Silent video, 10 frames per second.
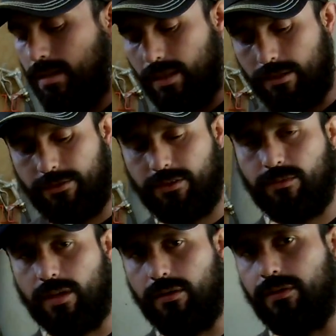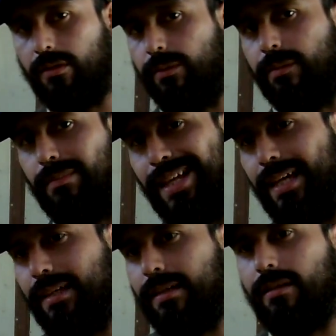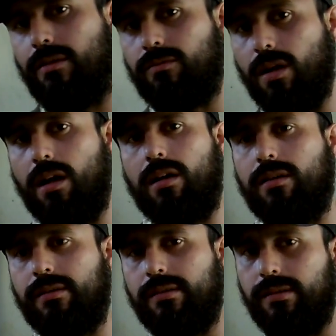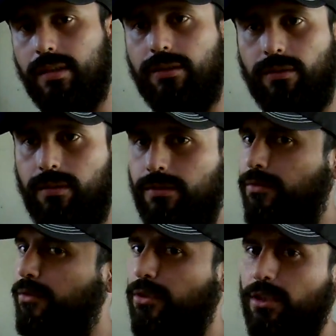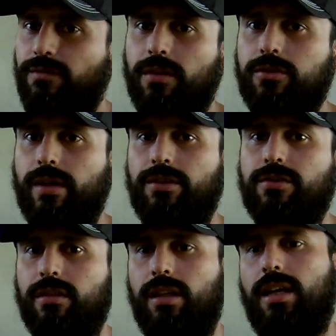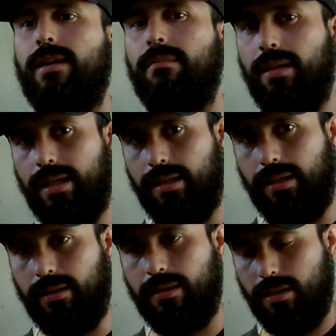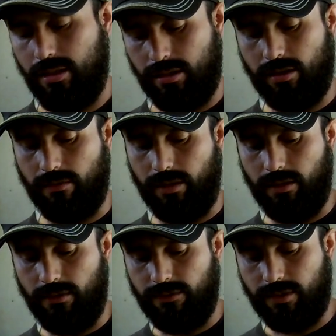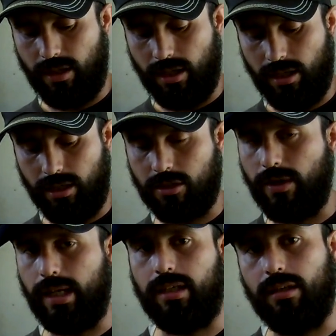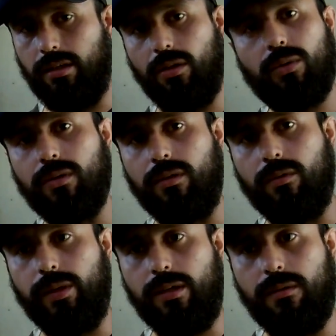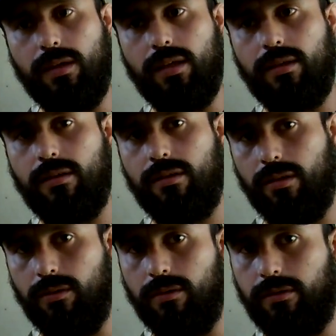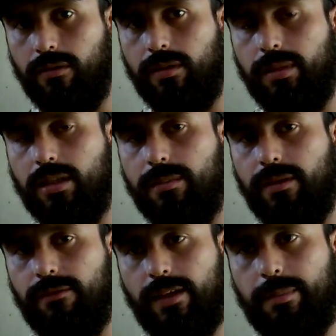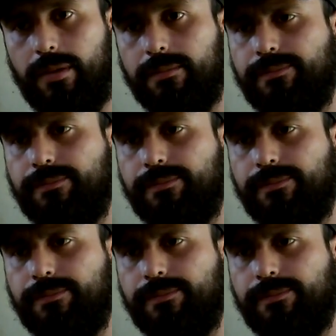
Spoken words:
Now this is what I refer to as black raw diesel. It's just filtration and blending. There is a cracking the oil where you heat the oil till it becomes a vapor.